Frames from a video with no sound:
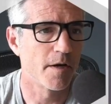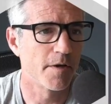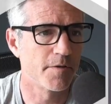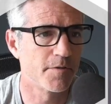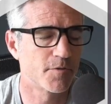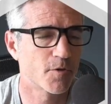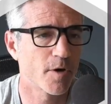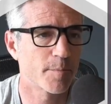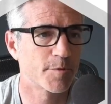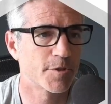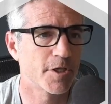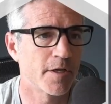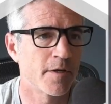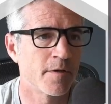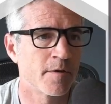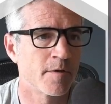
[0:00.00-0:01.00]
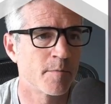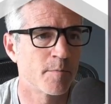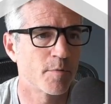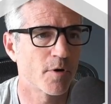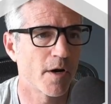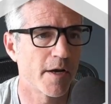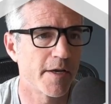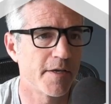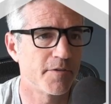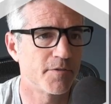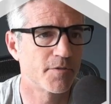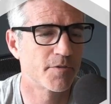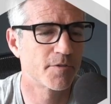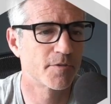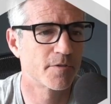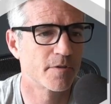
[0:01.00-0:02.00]
Description,
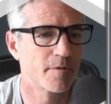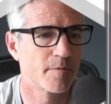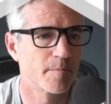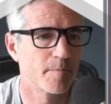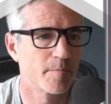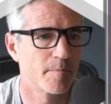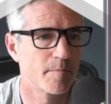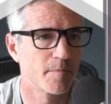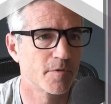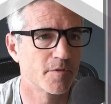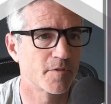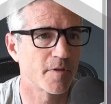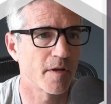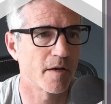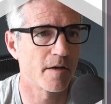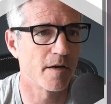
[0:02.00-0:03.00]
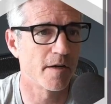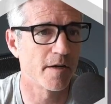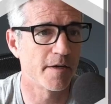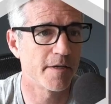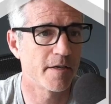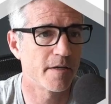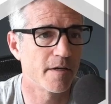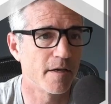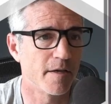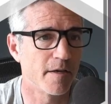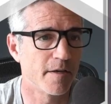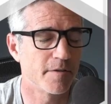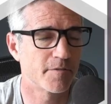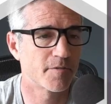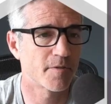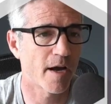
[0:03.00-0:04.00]
price,
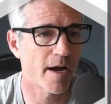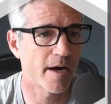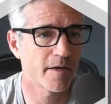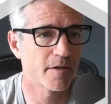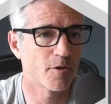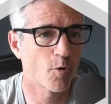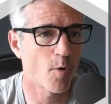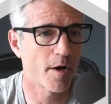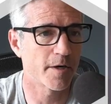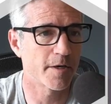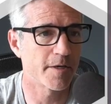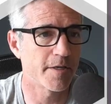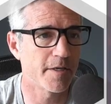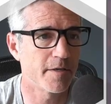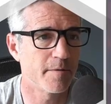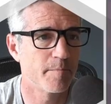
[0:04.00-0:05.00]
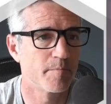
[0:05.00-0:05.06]
stock, quantity,